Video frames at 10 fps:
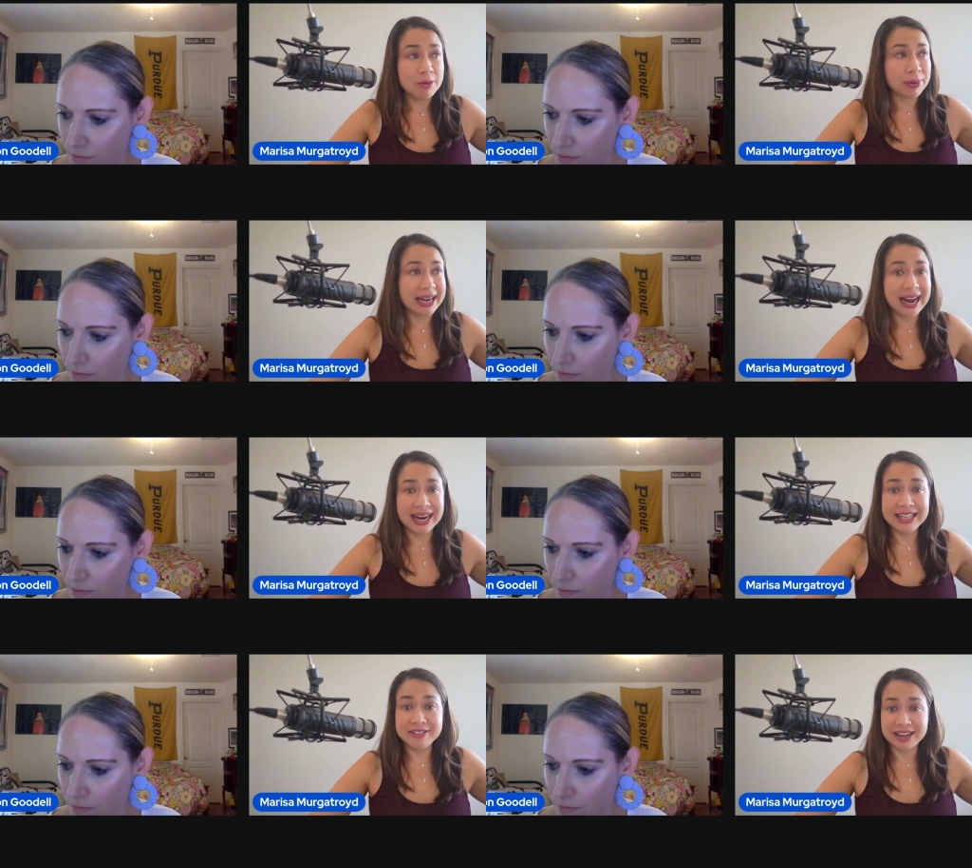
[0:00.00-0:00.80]
Speaker 1: But I
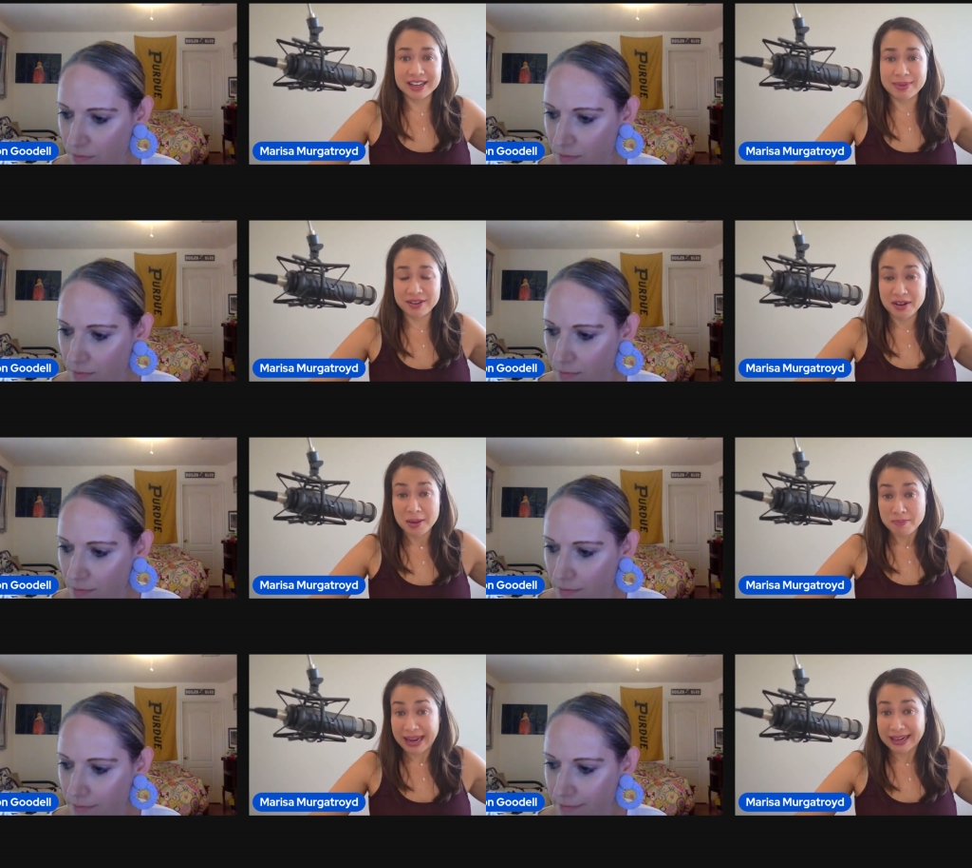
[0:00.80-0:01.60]
highly mm-hmm. recommend
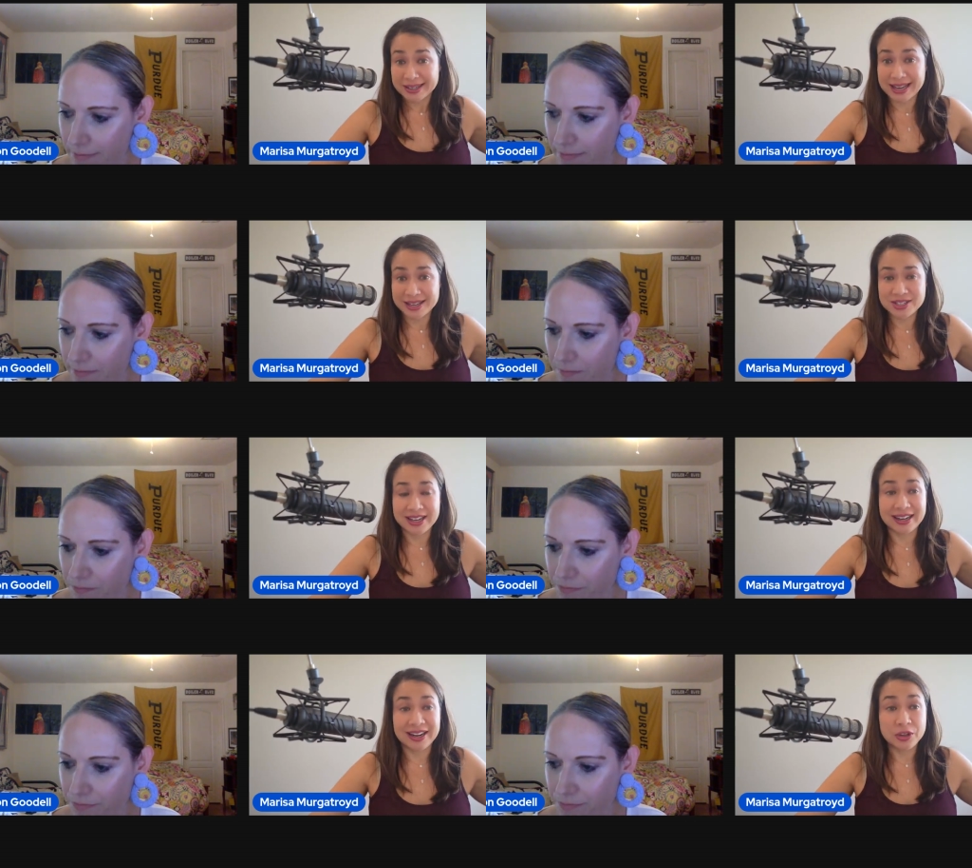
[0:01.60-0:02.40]
beta
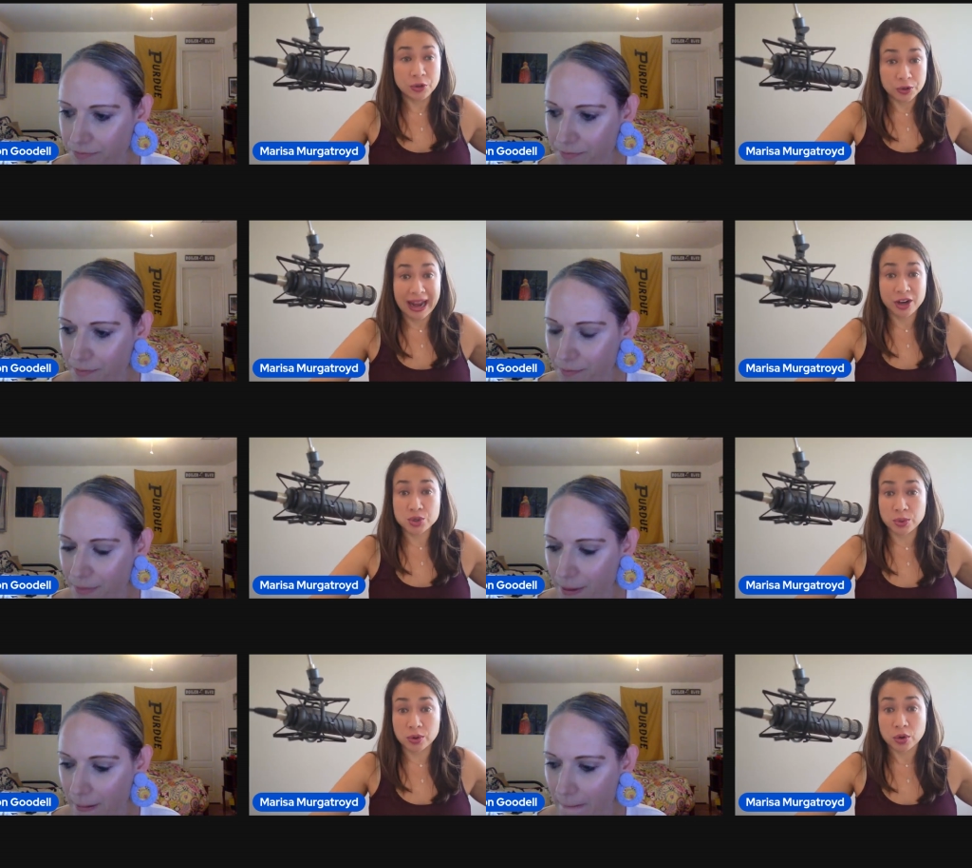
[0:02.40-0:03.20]
testing your
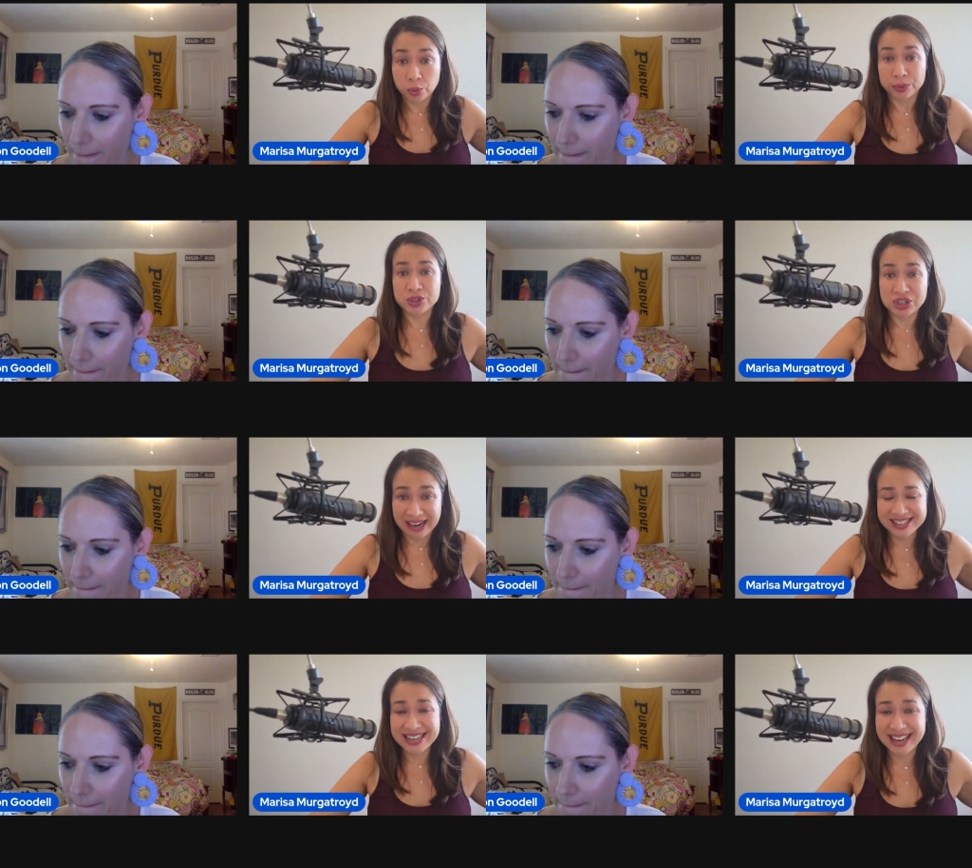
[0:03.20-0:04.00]
actual course
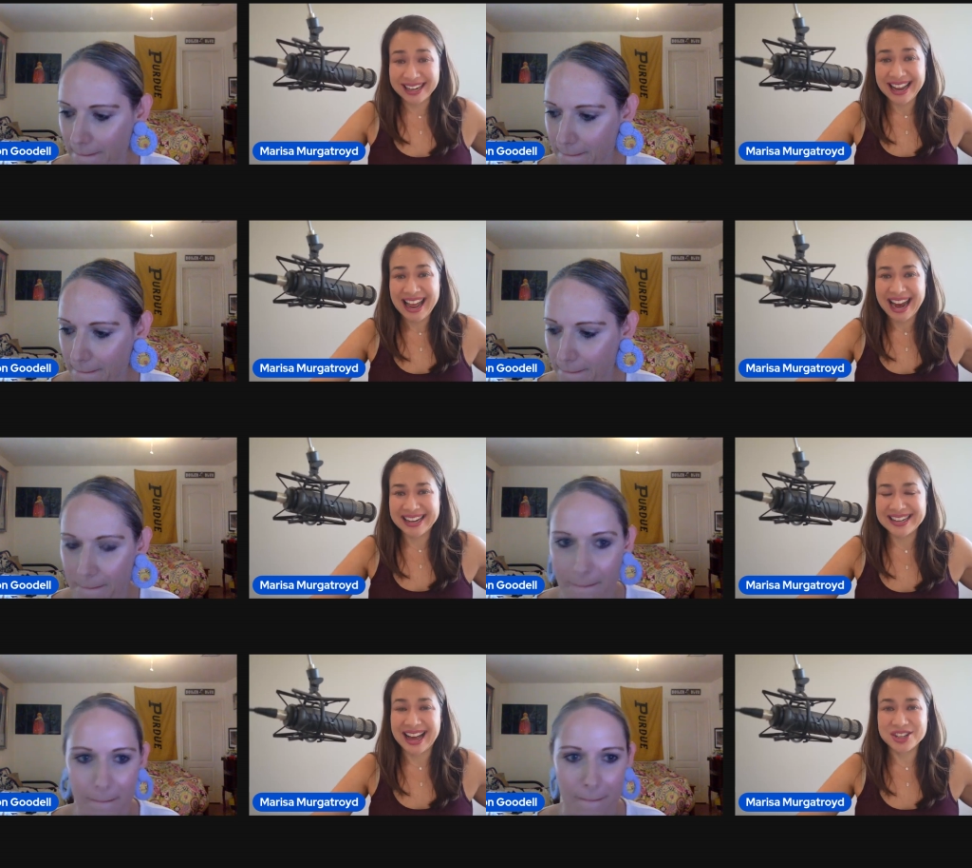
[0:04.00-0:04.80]
content
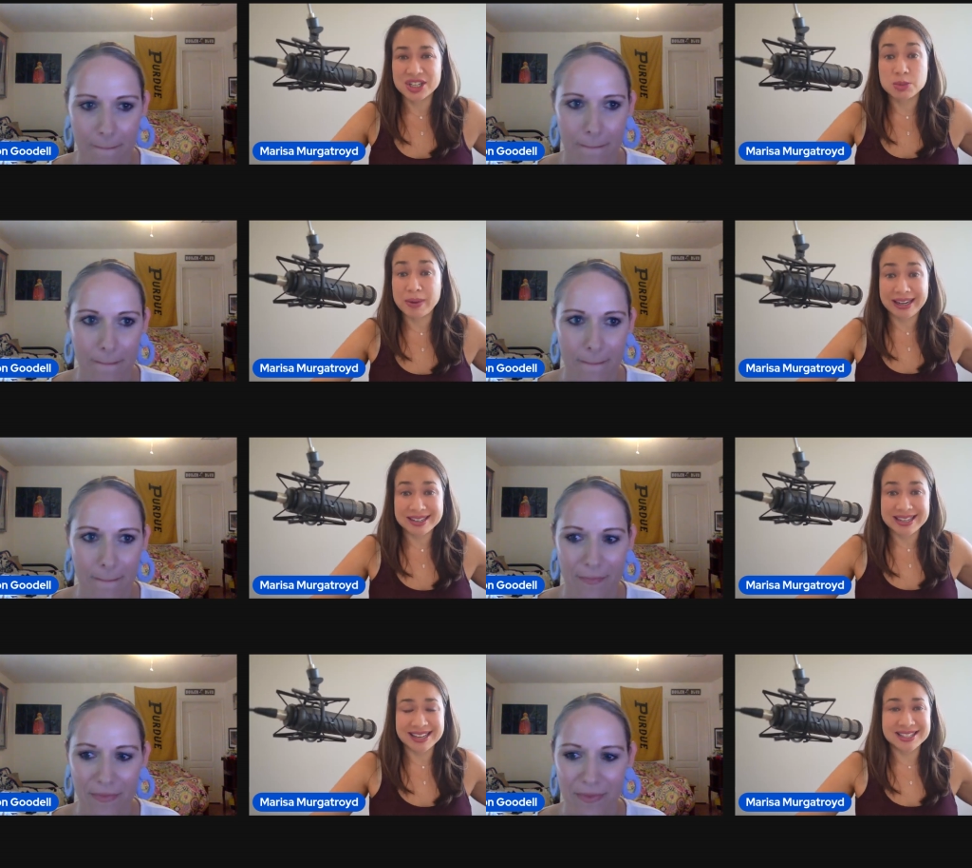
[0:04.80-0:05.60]
and not just beta
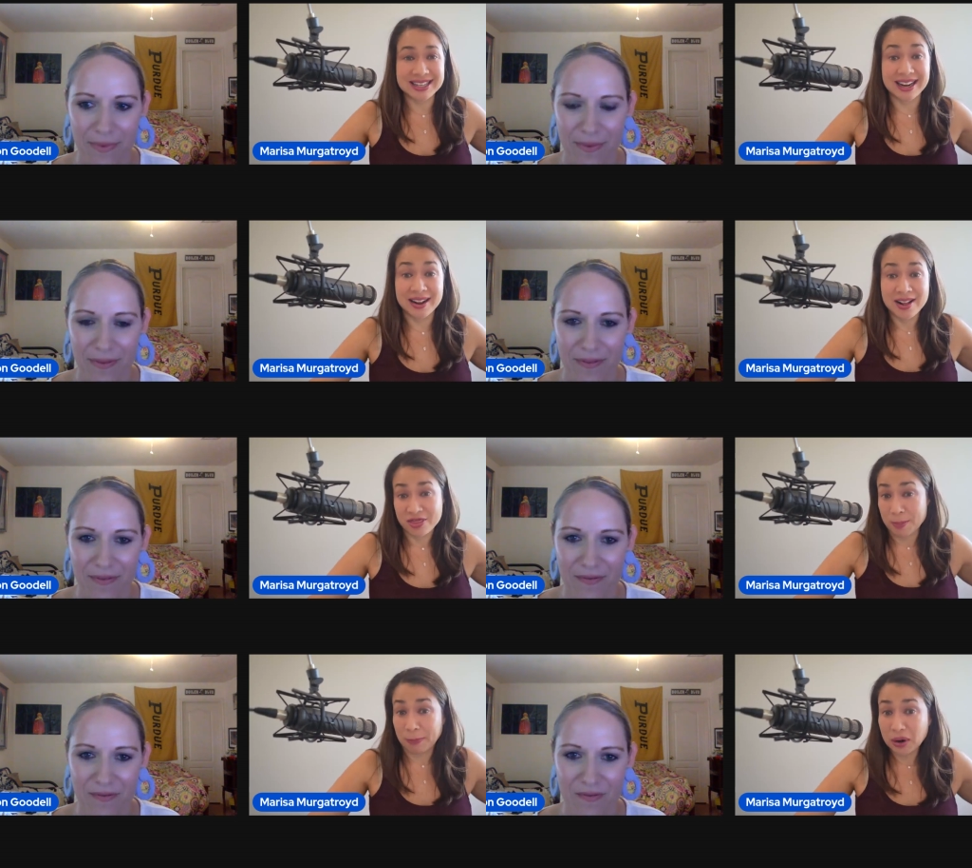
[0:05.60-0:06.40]
testing
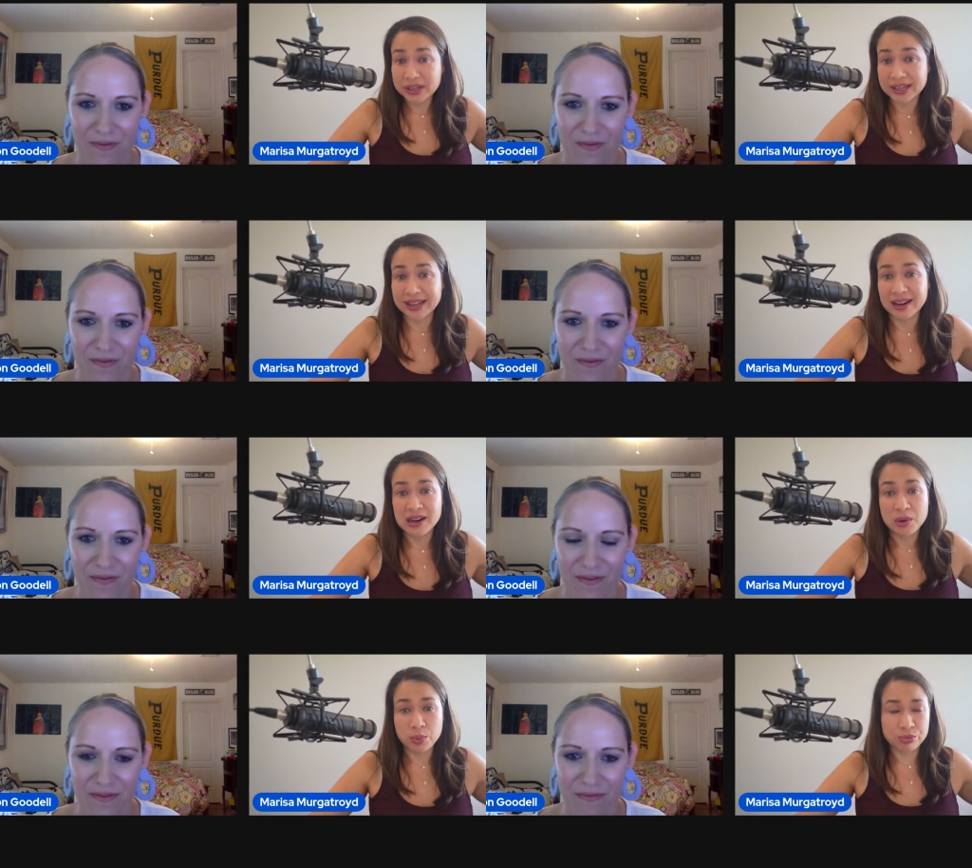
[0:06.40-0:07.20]
the marketing
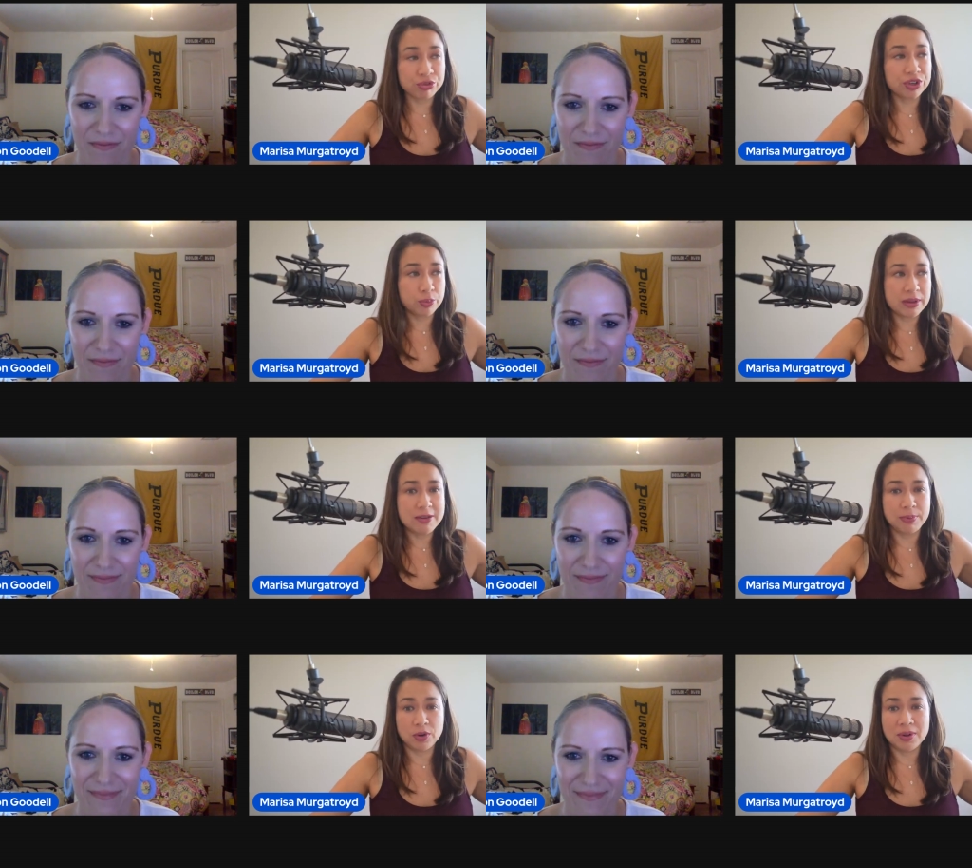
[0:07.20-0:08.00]
with real
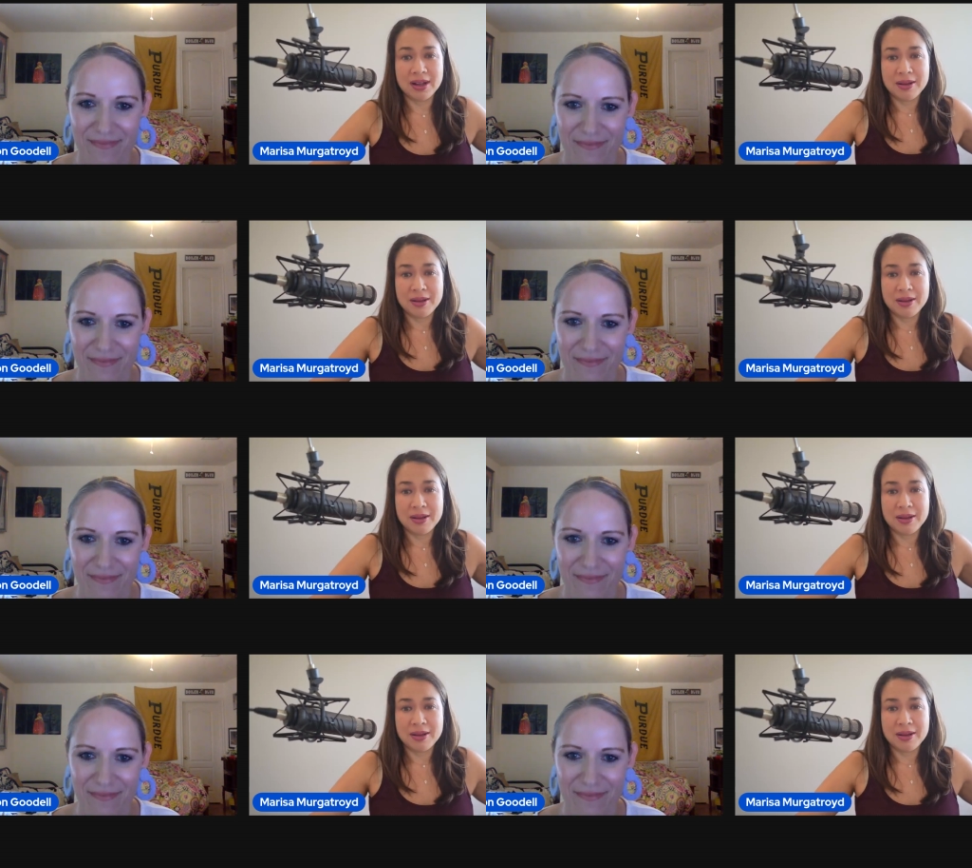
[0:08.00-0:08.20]
people